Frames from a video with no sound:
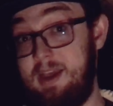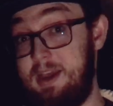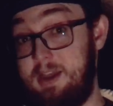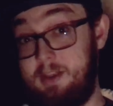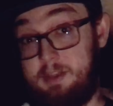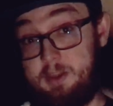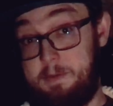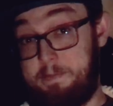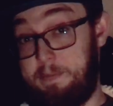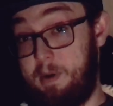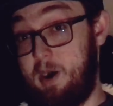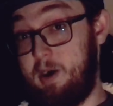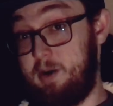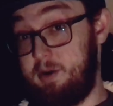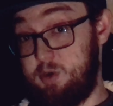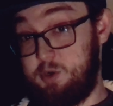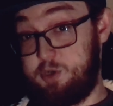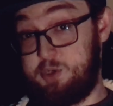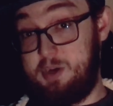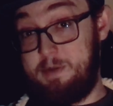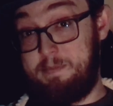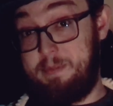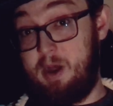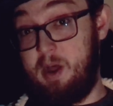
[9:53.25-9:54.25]
their
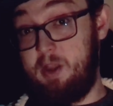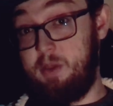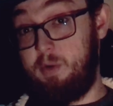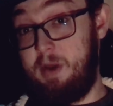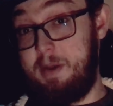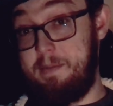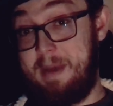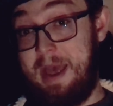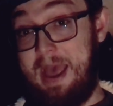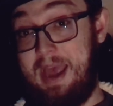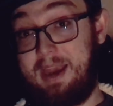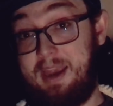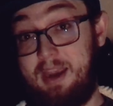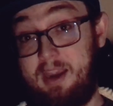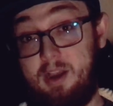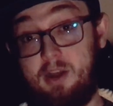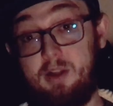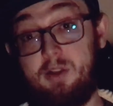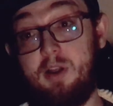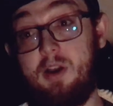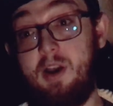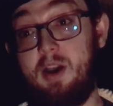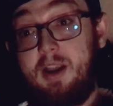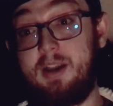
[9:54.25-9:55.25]
partnership all the way back in
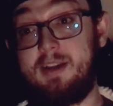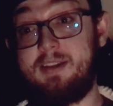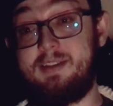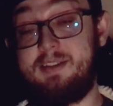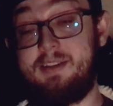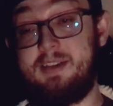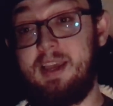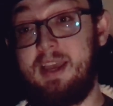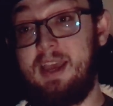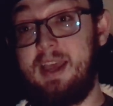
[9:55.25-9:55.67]
Clerks.